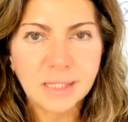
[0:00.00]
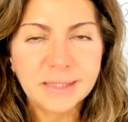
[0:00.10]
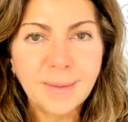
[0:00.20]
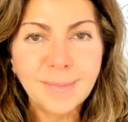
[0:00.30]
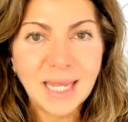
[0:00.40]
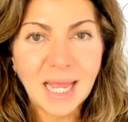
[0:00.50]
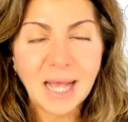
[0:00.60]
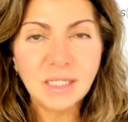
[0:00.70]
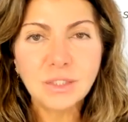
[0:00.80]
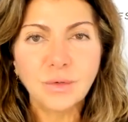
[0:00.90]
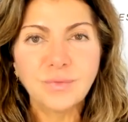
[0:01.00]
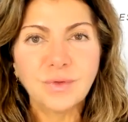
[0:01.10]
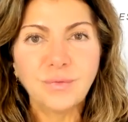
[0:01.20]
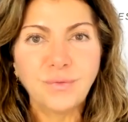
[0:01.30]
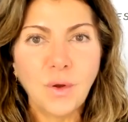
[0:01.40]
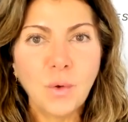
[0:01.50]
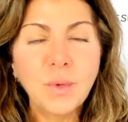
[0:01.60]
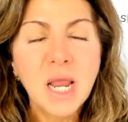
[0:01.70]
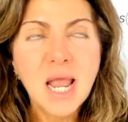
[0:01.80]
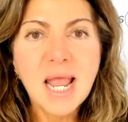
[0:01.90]
They may ask over the
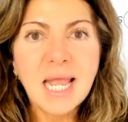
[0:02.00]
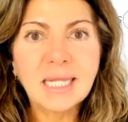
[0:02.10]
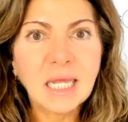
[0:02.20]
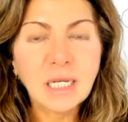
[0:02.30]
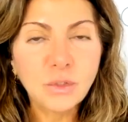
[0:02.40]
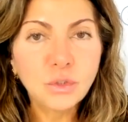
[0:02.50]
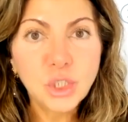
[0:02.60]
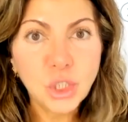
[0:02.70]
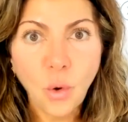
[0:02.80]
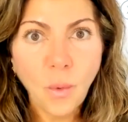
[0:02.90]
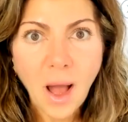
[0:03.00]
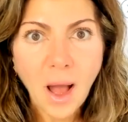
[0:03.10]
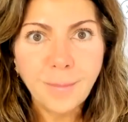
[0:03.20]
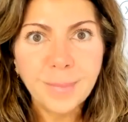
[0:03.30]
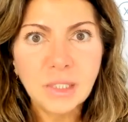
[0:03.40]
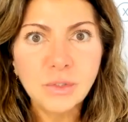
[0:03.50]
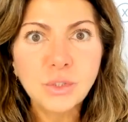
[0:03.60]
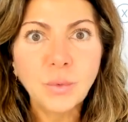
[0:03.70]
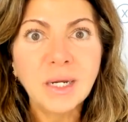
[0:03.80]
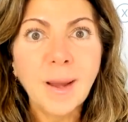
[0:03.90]
phone, and then you show up and you do an